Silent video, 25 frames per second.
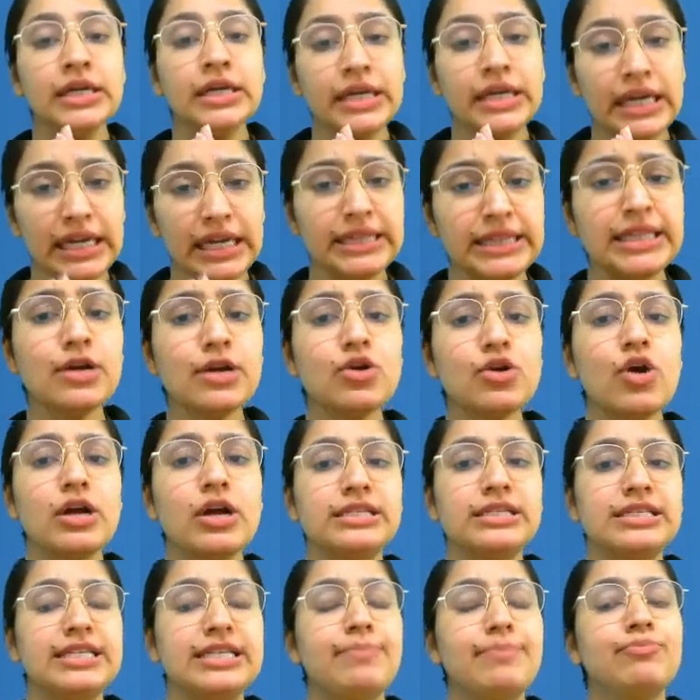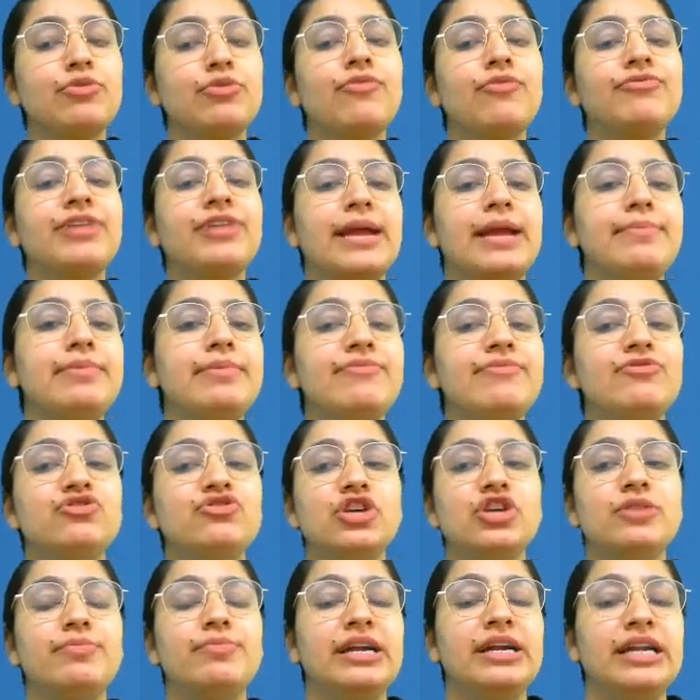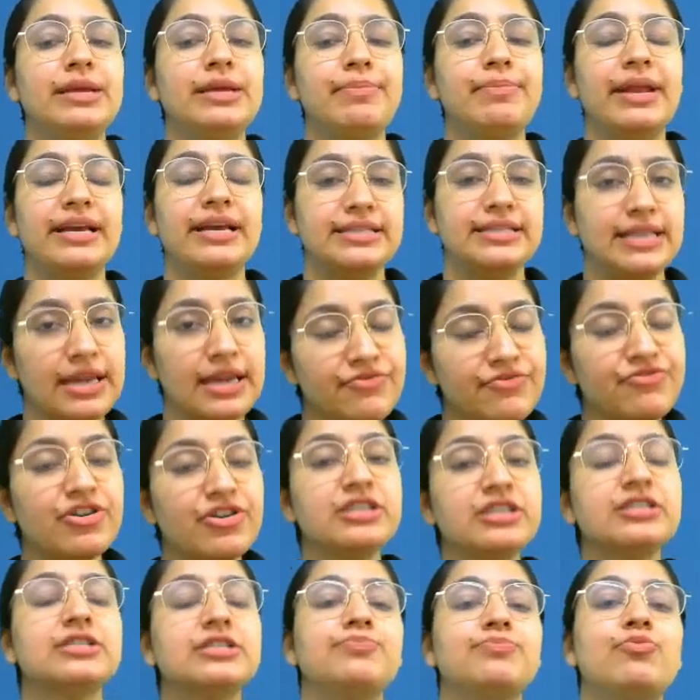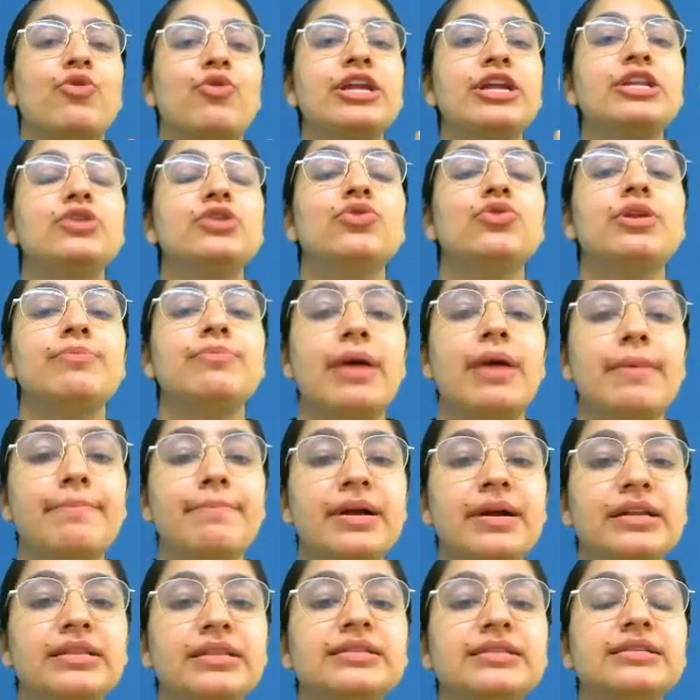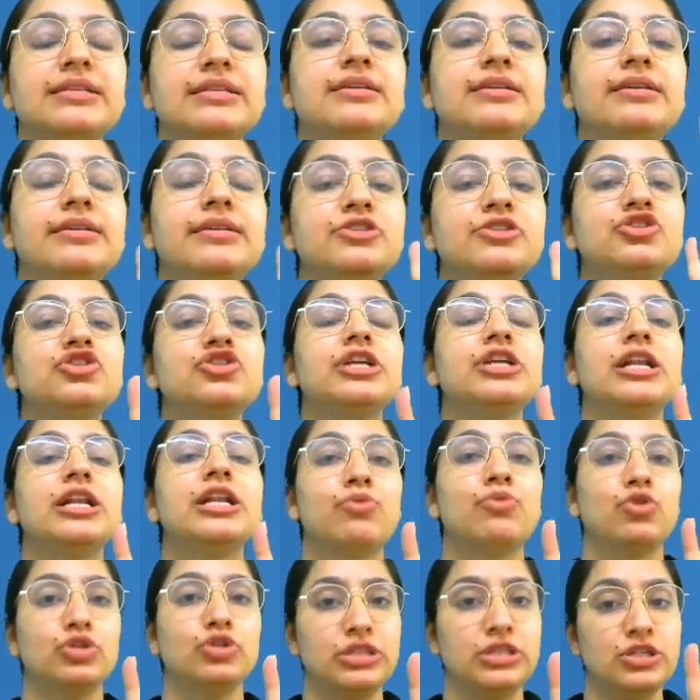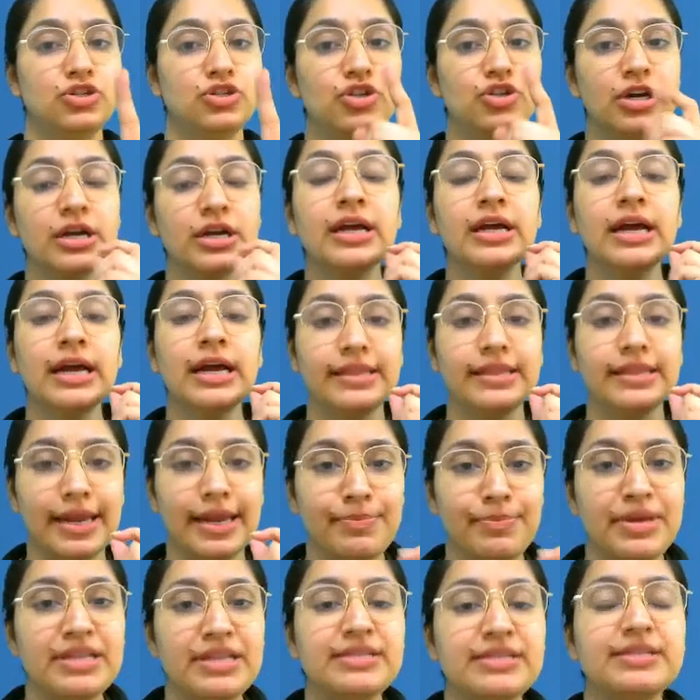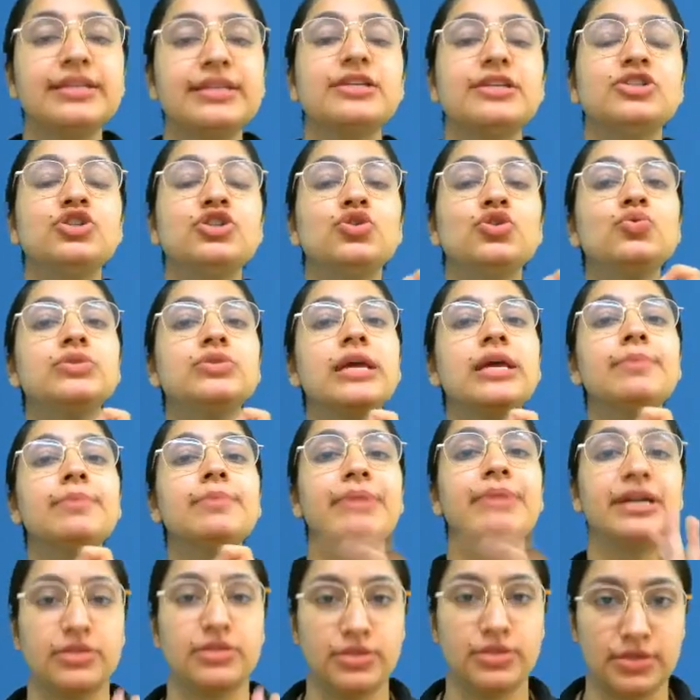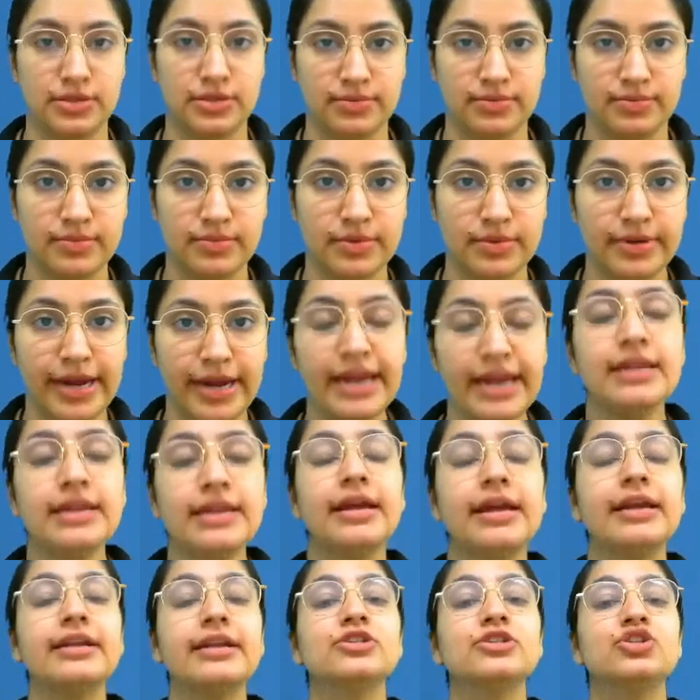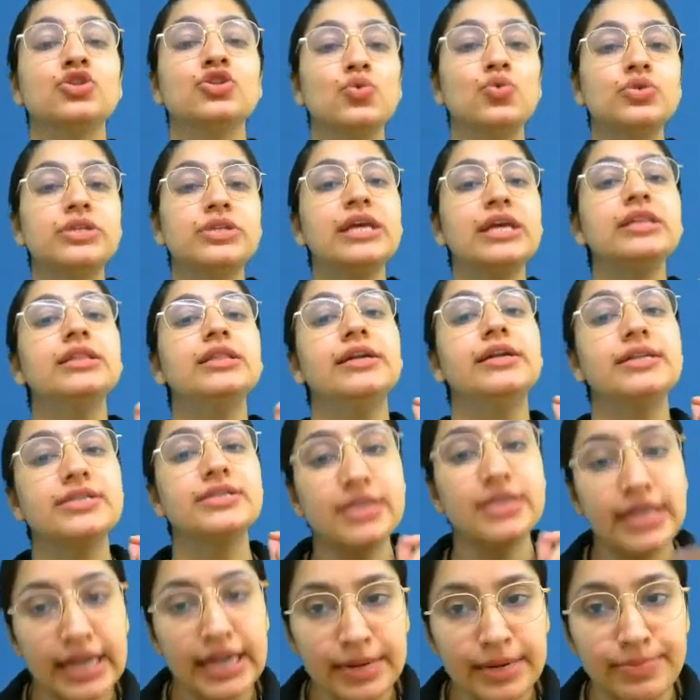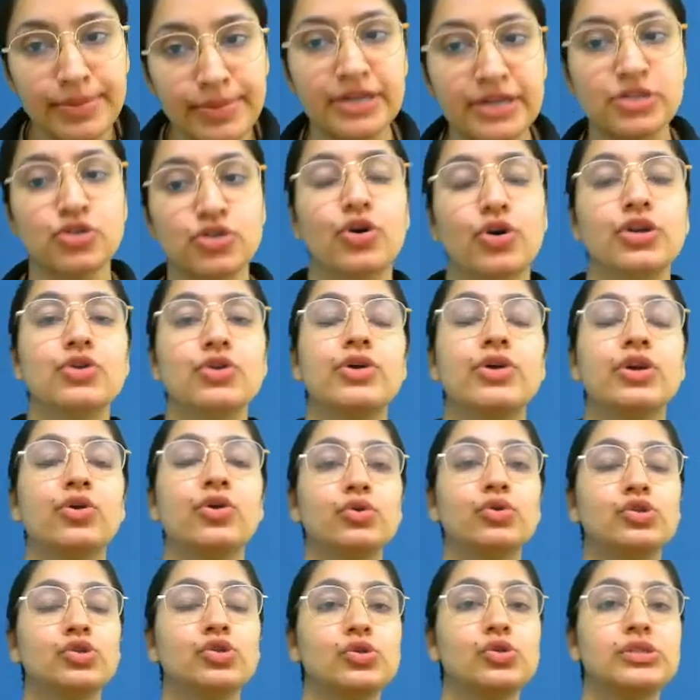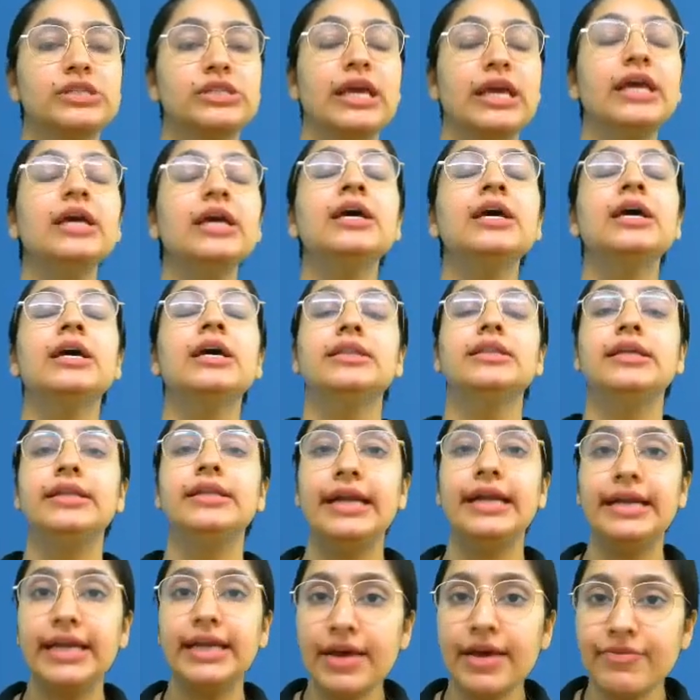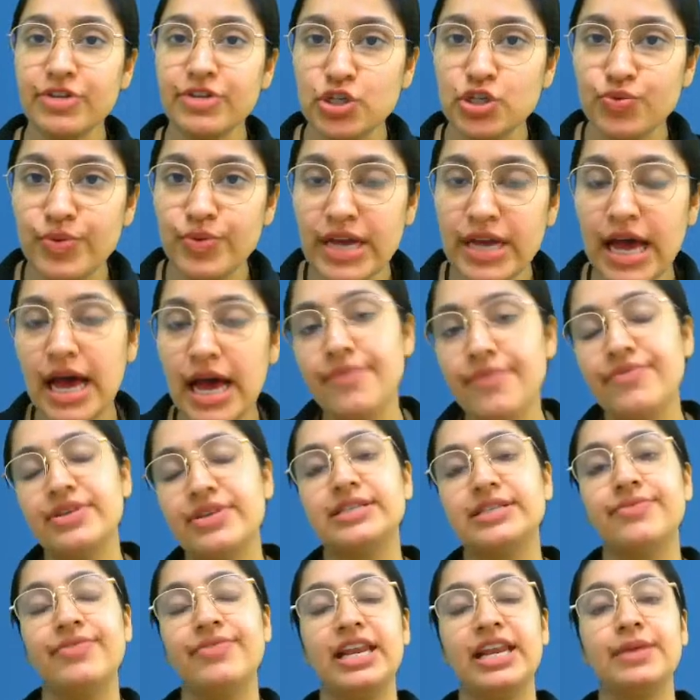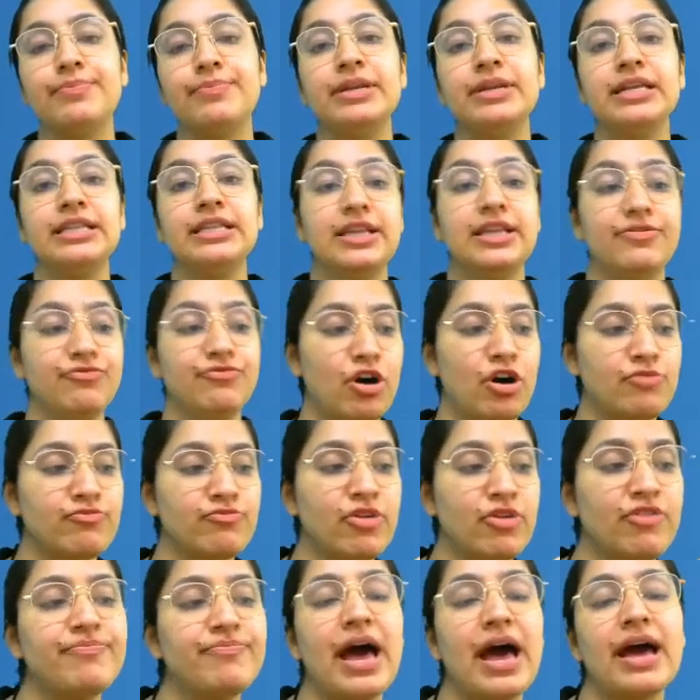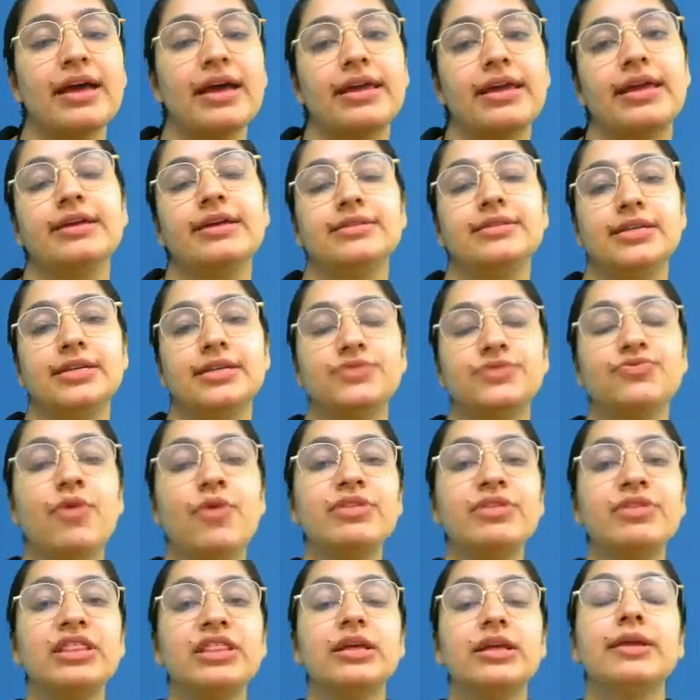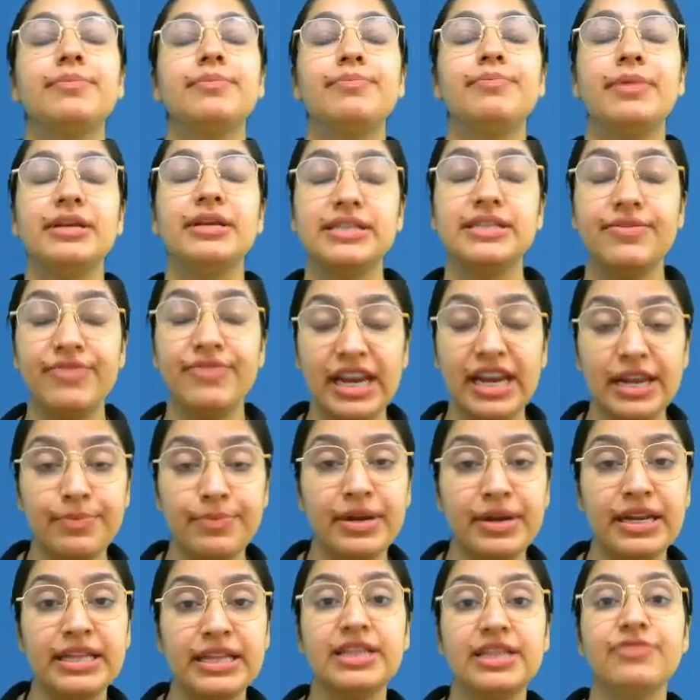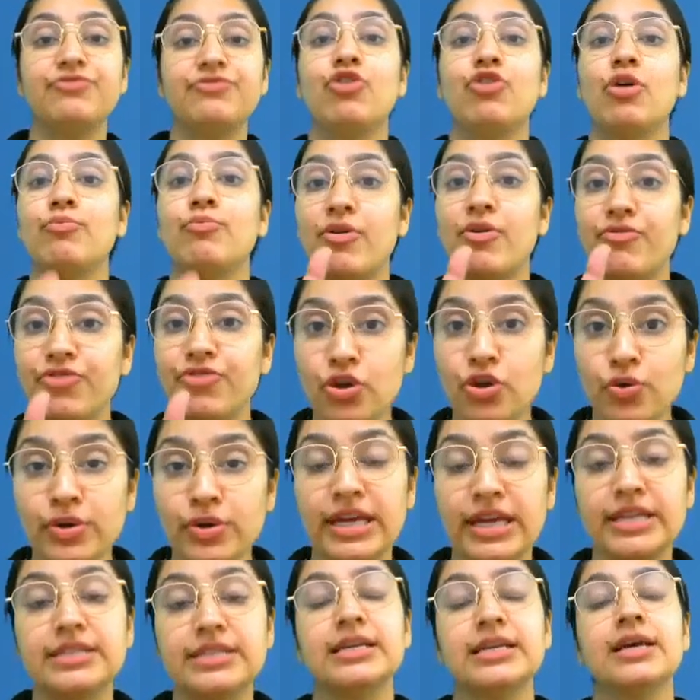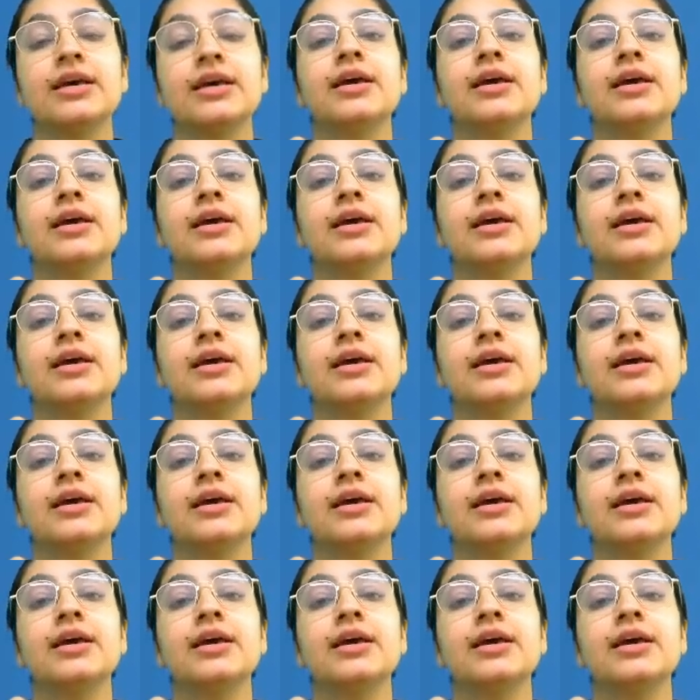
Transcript: In the concept of time division multiplexing, first point to remember, this is a digital procedure. That means it is using bits, right? It is using the discrete bits, or you can also say the data which we have is available in the form of packets, it is available in the form of units,